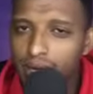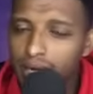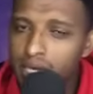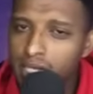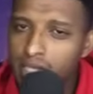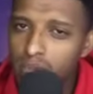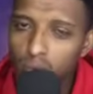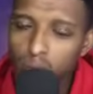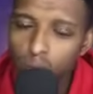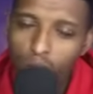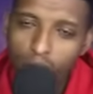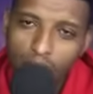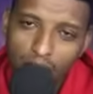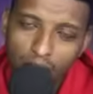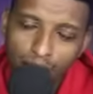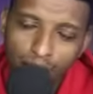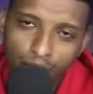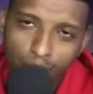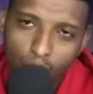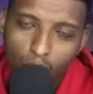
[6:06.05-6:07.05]
is
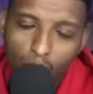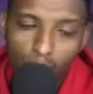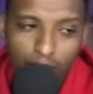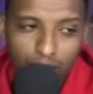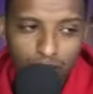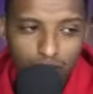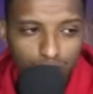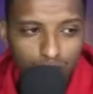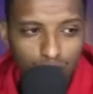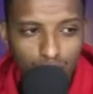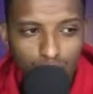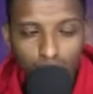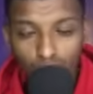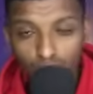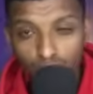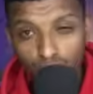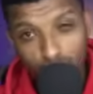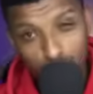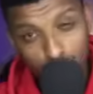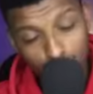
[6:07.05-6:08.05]

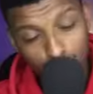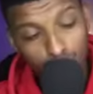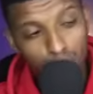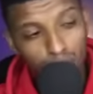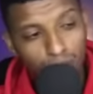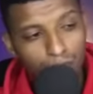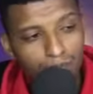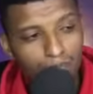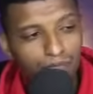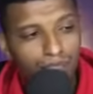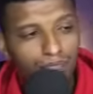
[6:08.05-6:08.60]
1.22.